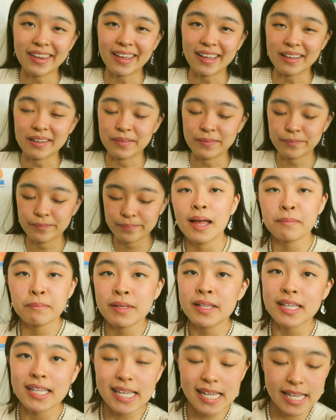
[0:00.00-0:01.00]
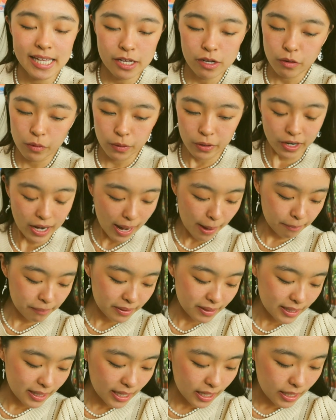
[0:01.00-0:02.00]
thing.
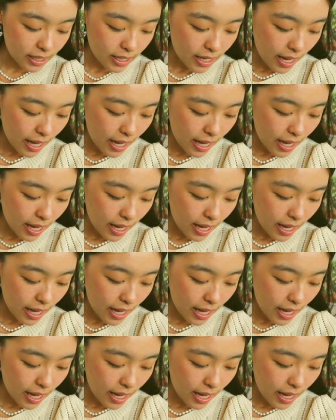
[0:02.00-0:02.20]
Emily